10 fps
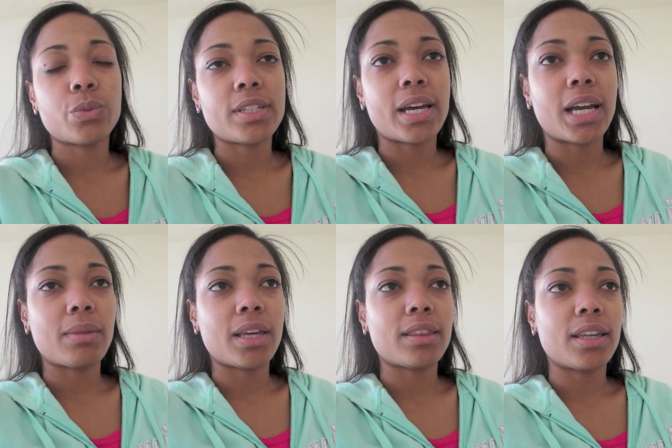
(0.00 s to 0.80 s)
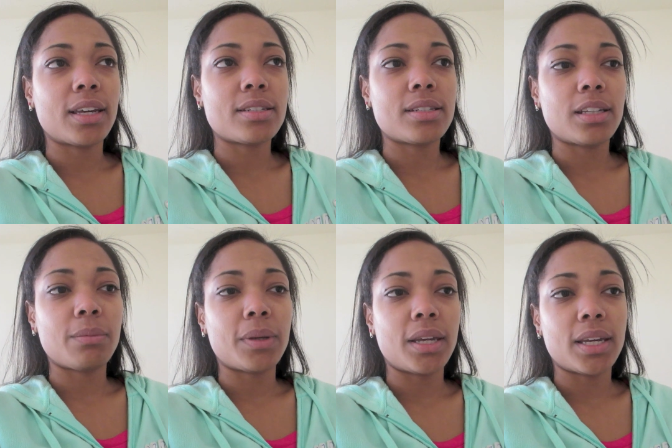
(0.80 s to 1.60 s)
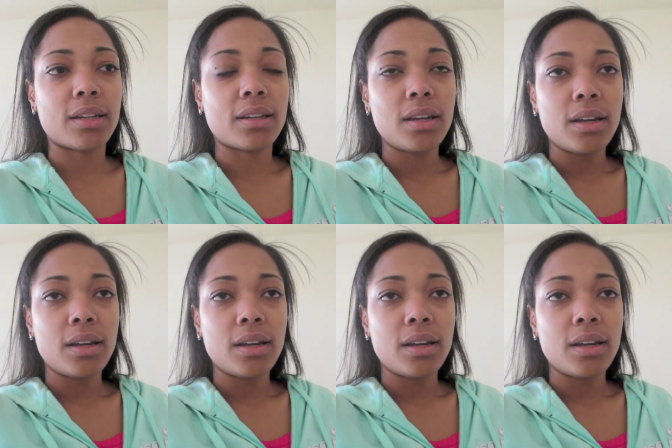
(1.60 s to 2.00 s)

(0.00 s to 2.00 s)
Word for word: what time they, they get sleepy and,